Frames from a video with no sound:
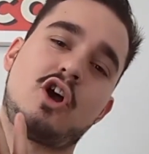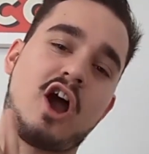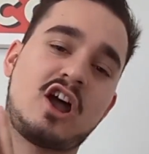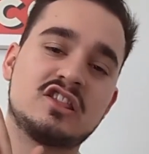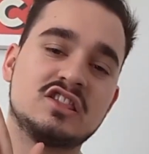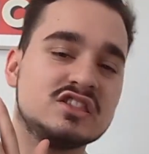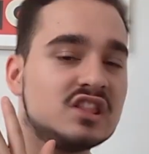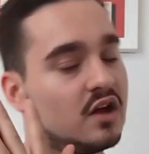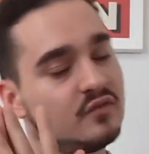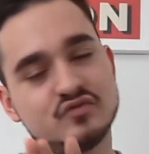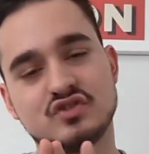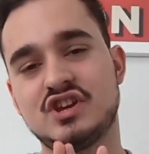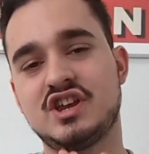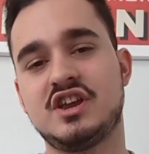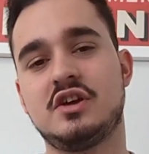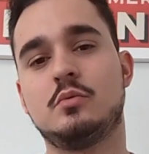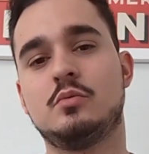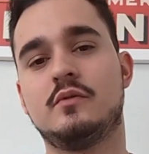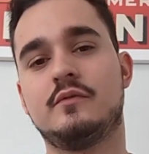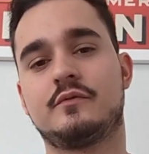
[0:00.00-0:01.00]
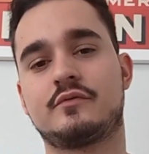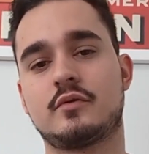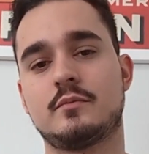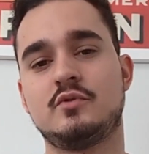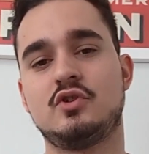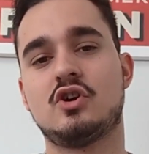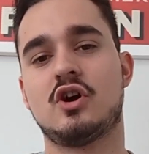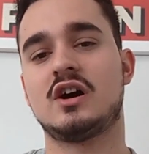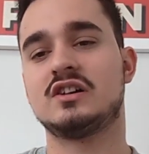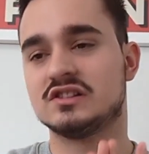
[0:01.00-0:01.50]
I'd love to hear from
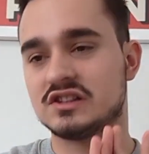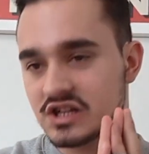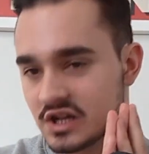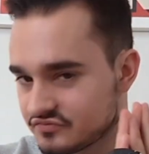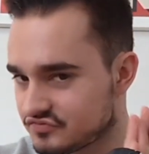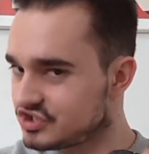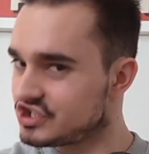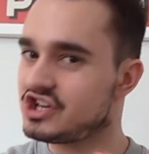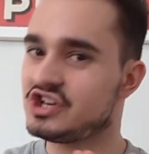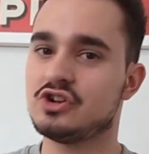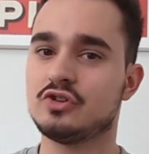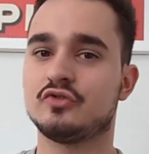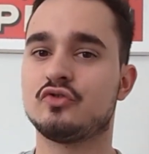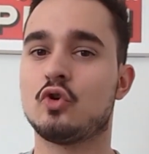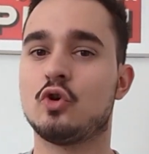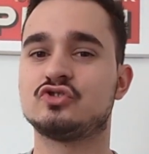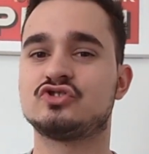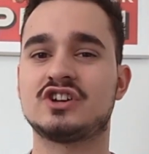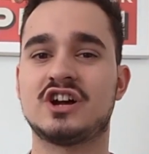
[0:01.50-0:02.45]
you. I'd love to hear your thoughts.